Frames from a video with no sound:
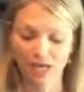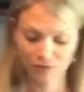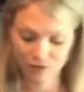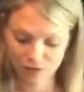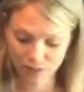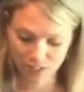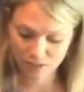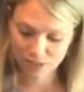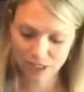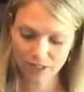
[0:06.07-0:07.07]
of some
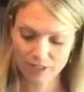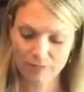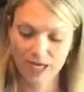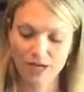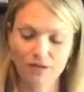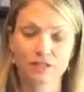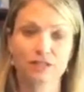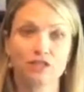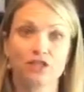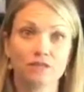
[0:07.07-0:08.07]
things we talked about.
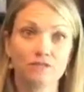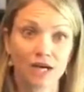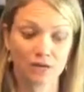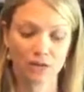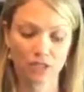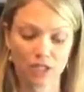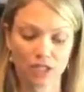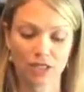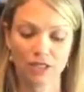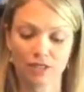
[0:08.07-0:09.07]
This is your
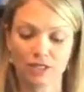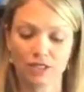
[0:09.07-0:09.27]
EnviroCloth.